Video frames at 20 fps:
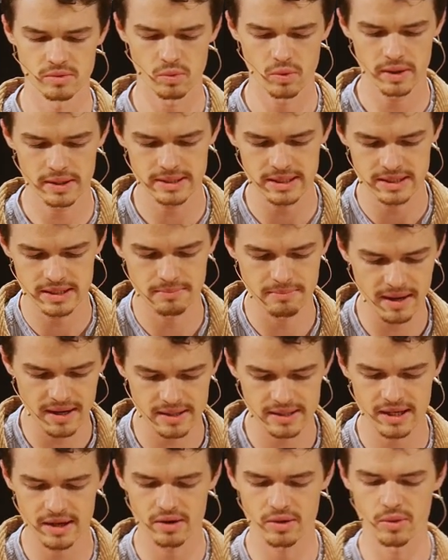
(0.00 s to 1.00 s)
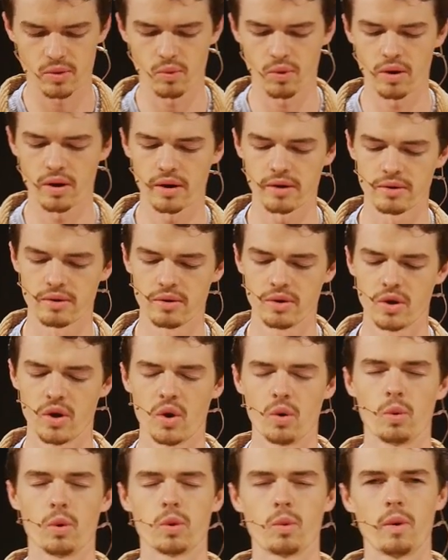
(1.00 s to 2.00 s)
What is it to meditate on the word?
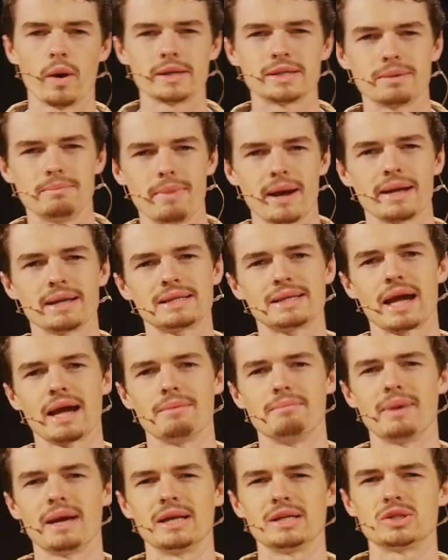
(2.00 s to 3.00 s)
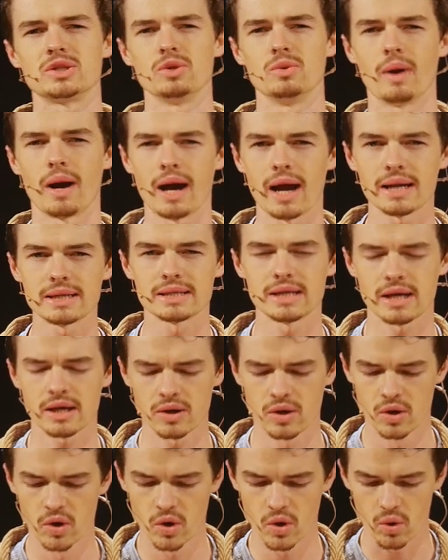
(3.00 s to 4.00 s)
Well, the word to meditate means to
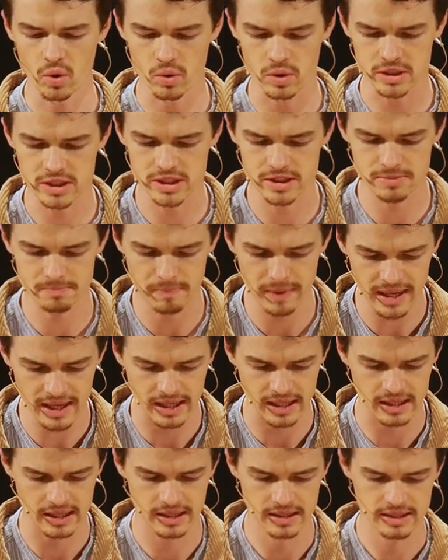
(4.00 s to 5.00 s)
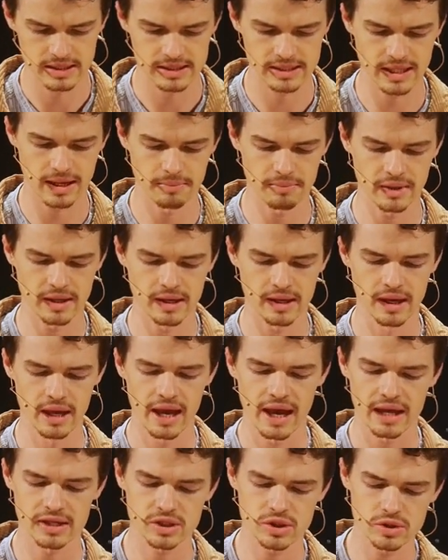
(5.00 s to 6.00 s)
utter or speak something.
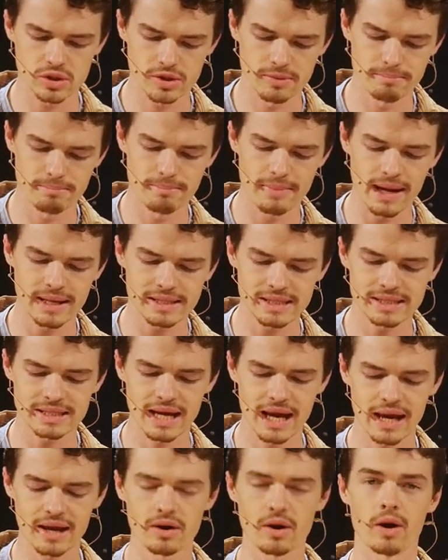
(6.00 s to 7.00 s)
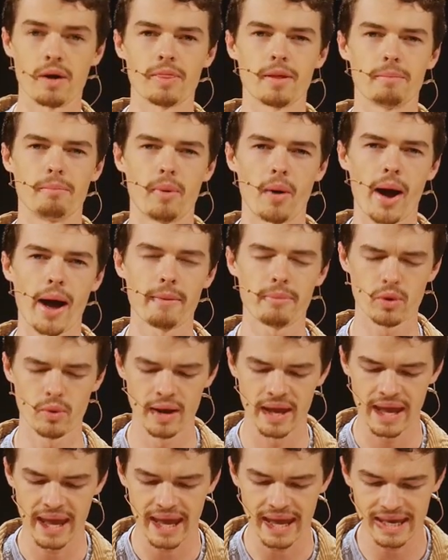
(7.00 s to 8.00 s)
And so to meditate on the Bible
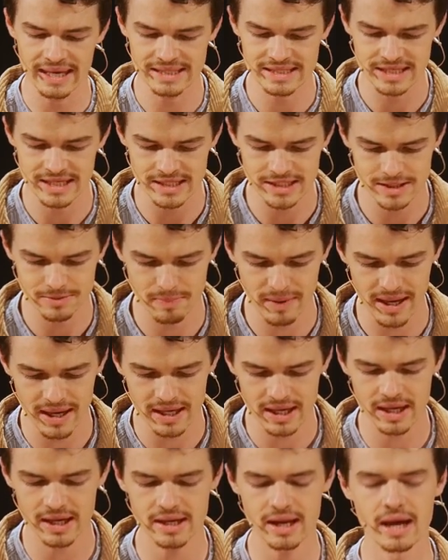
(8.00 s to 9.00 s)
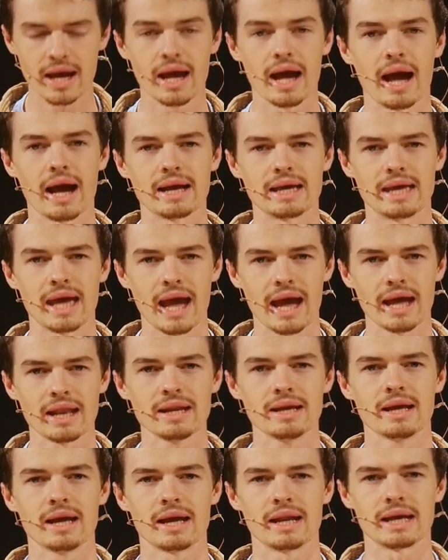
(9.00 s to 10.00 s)
is to speak it
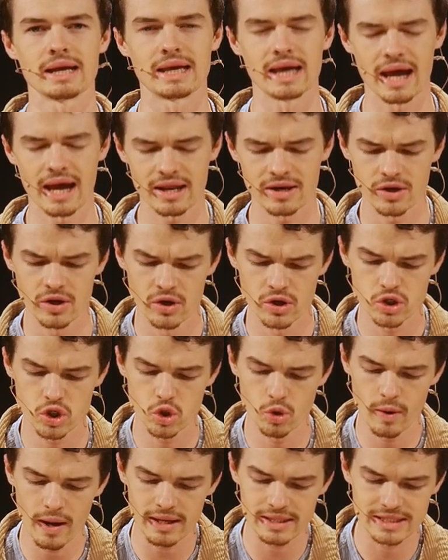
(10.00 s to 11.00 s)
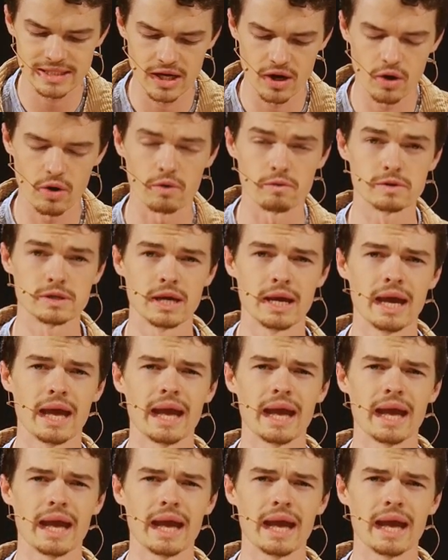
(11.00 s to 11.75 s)
again and again to ourselves.